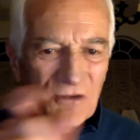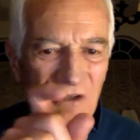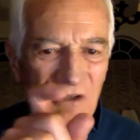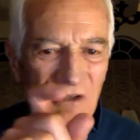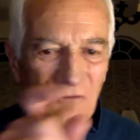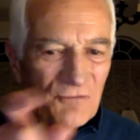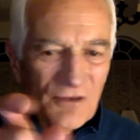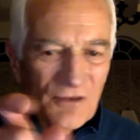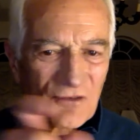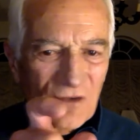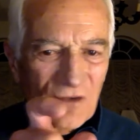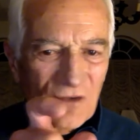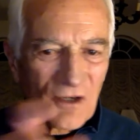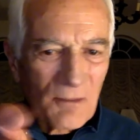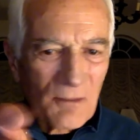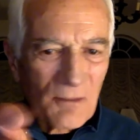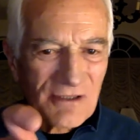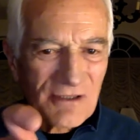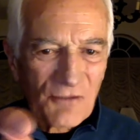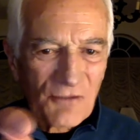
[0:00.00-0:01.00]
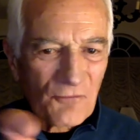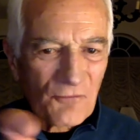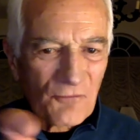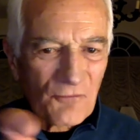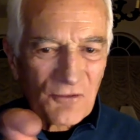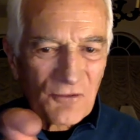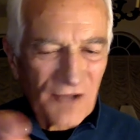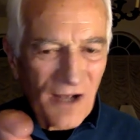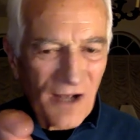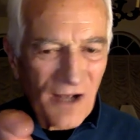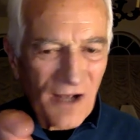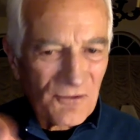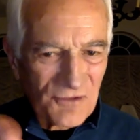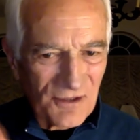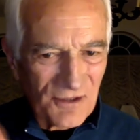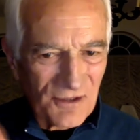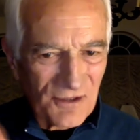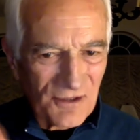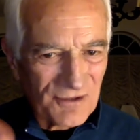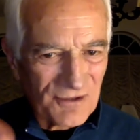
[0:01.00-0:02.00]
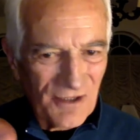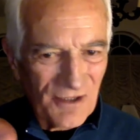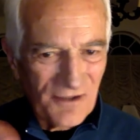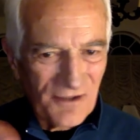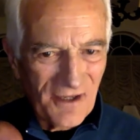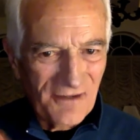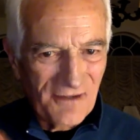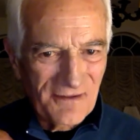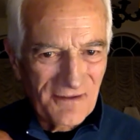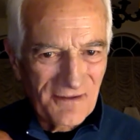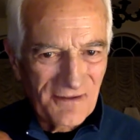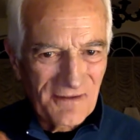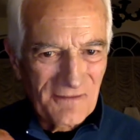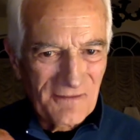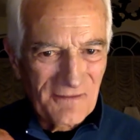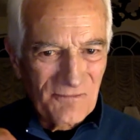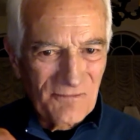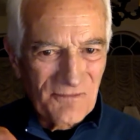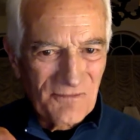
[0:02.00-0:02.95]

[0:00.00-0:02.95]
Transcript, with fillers: those are different, those are going to make different sounds in the clarinet.